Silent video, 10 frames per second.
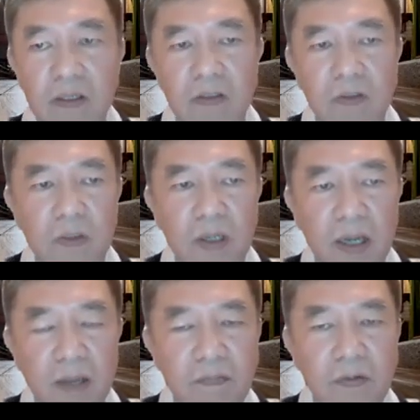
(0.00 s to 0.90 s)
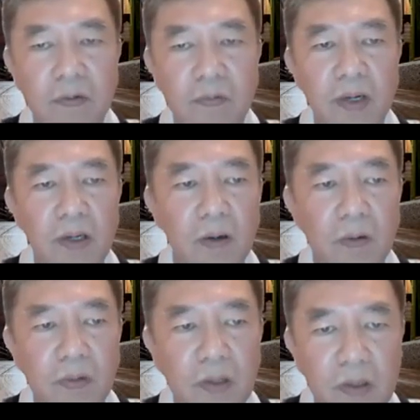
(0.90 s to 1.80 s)
to the left or right,
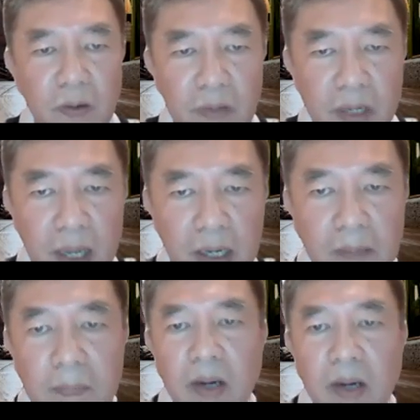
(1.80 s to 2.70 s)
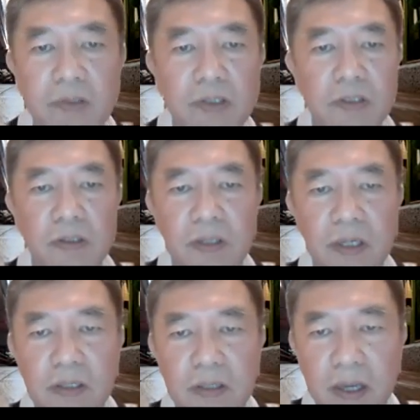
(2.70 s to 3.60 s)
or there any boundaries on
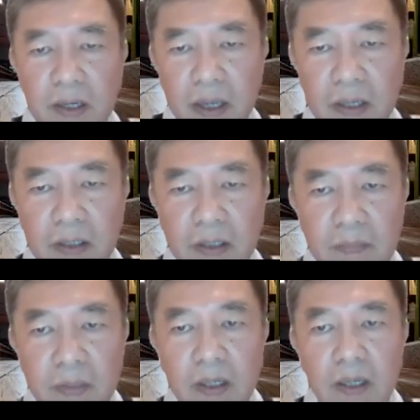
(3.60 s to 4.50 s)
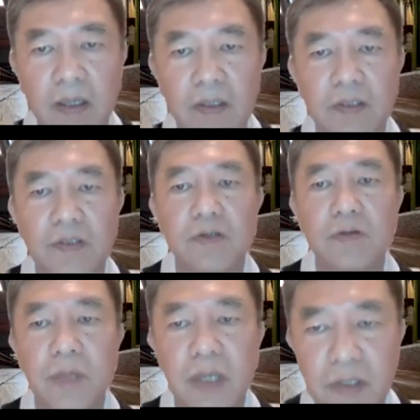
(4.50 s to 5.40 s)
that and any
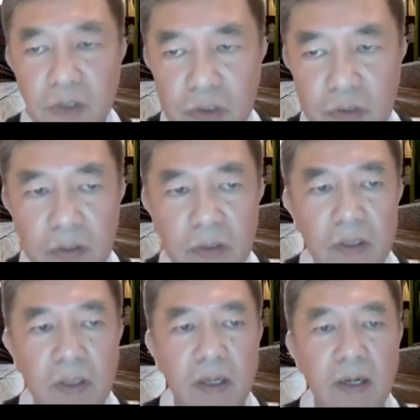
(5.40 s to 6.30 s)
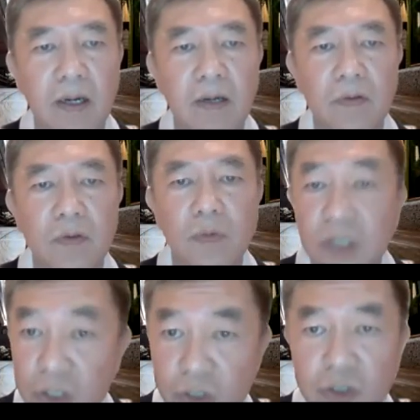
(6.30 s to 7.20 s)
discrimination to the
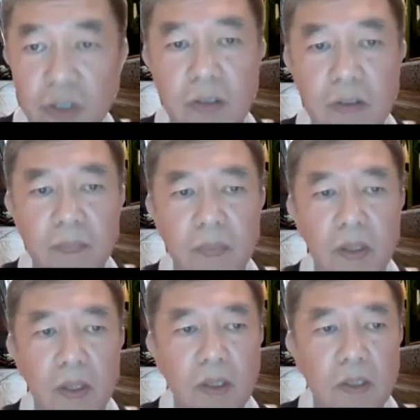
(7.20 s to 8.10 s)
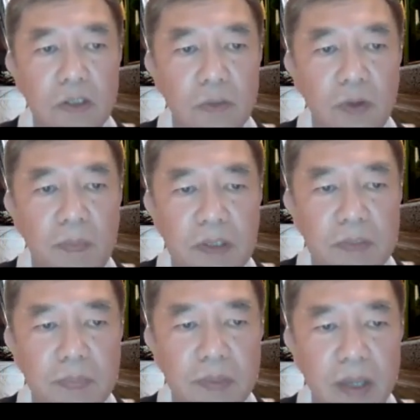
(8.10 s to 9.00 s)
teaching. So we
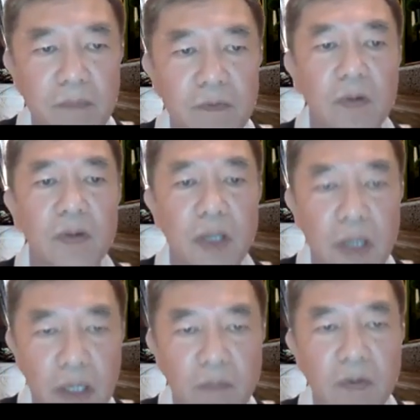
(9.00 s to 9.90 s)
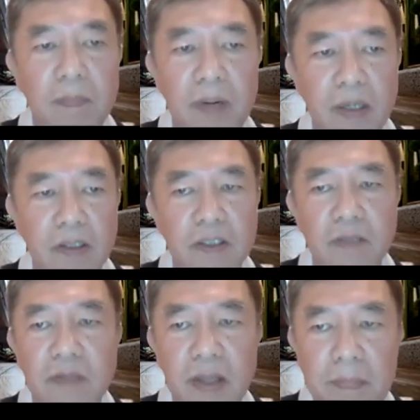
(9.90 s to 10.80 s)
must therefore, in our practice, the
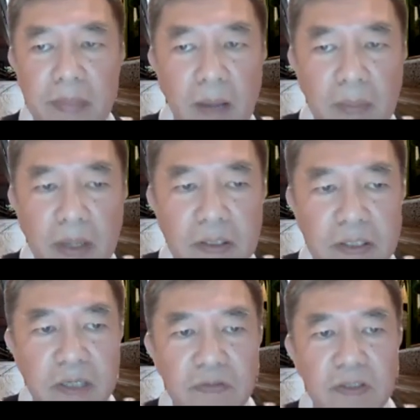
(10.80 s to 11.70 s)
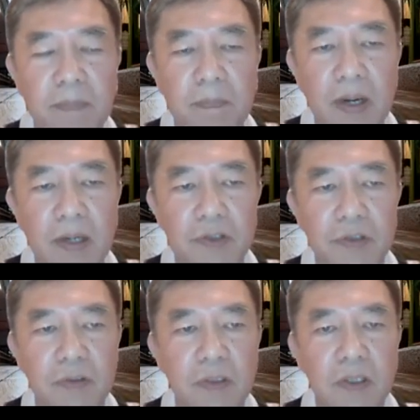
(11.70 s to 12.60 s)
Dharma in itself is
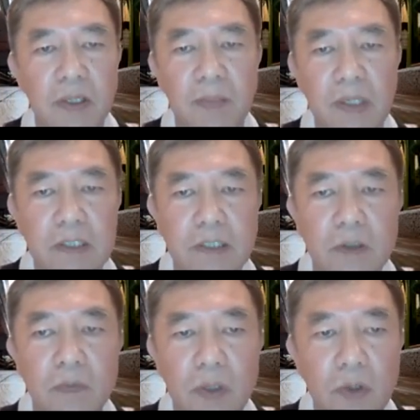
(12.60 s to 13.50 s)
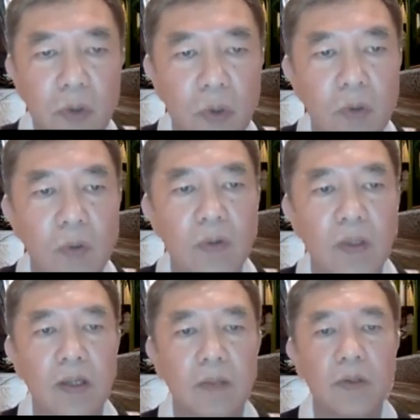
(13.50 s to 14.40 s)
impartial, because even though
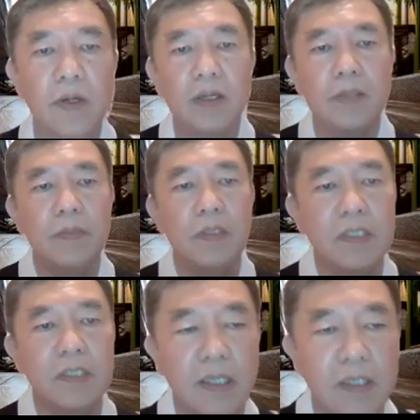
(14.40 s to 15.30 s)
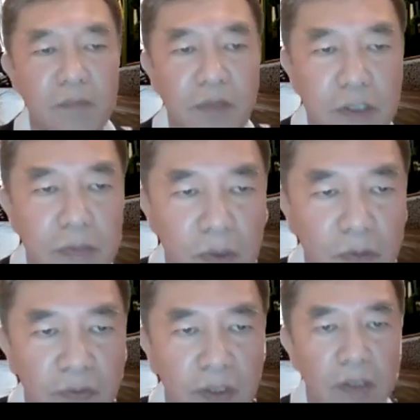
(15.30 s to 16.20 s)
Buddha started with a small
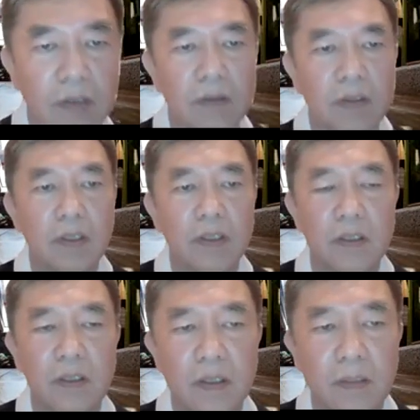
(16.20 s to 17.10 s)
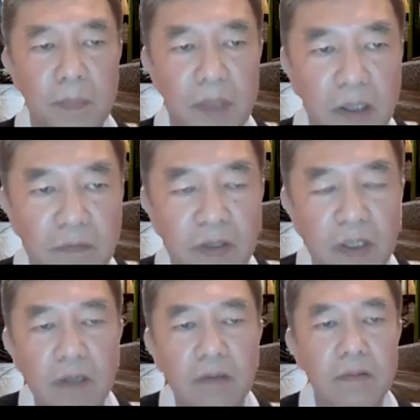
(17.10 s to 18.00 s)
vehicle, the middle
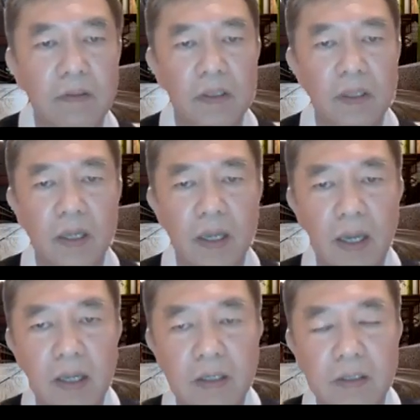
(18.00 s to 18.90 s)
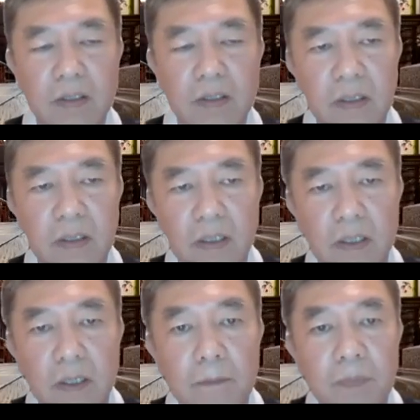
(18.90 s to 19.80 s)
vehicle, and
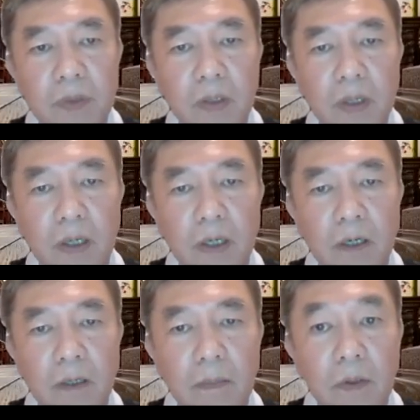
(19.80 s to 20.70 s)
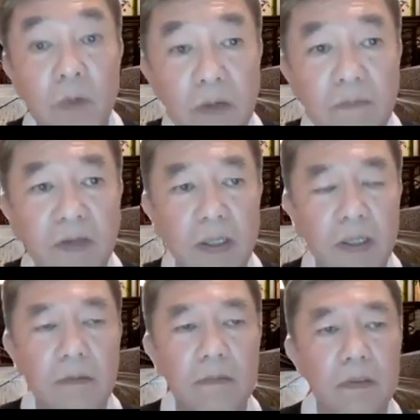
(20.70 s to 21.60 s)
the great vehicle,